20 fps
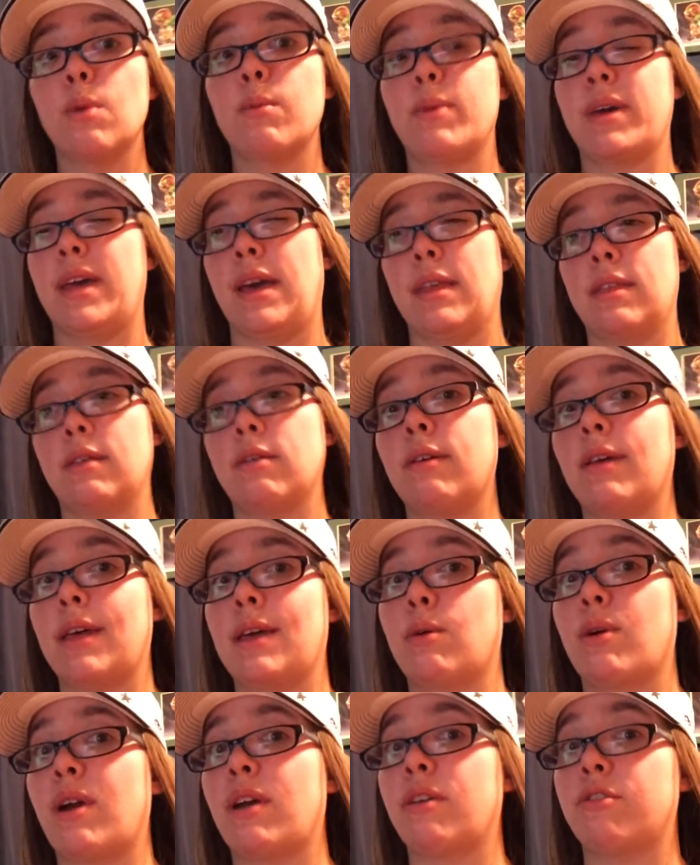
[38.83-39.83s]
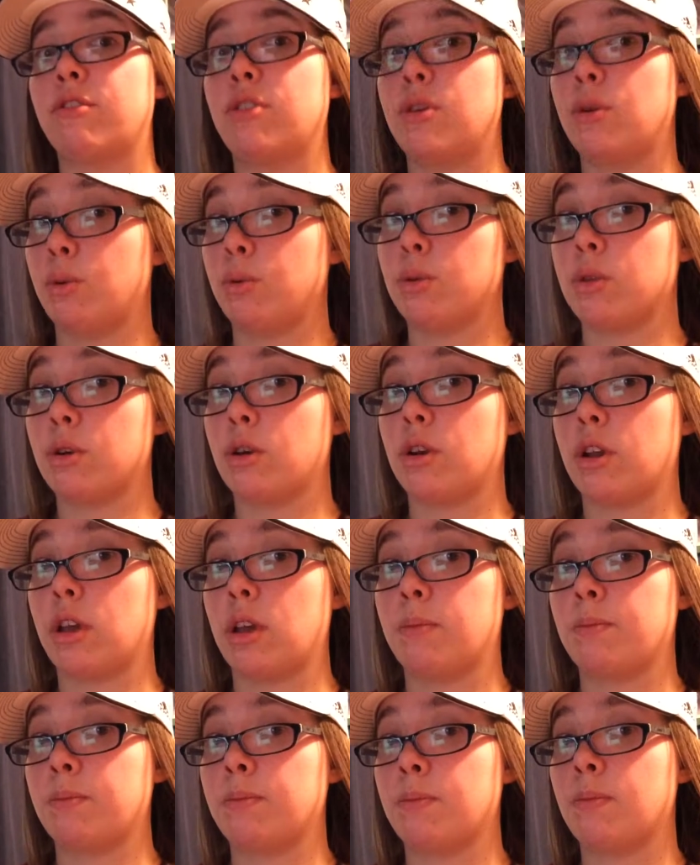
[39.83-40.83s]
We got there like around
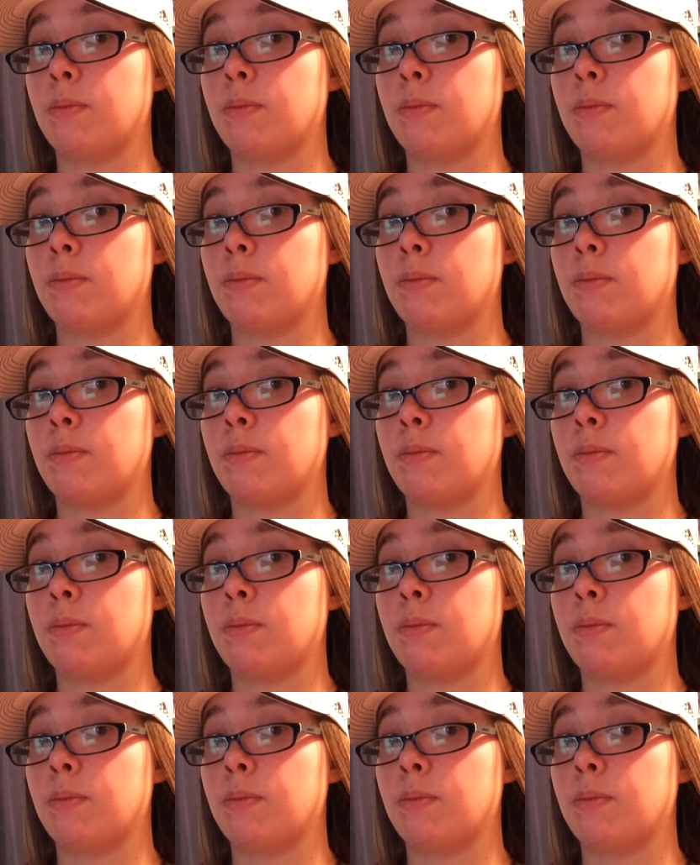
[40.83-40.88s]
2.30,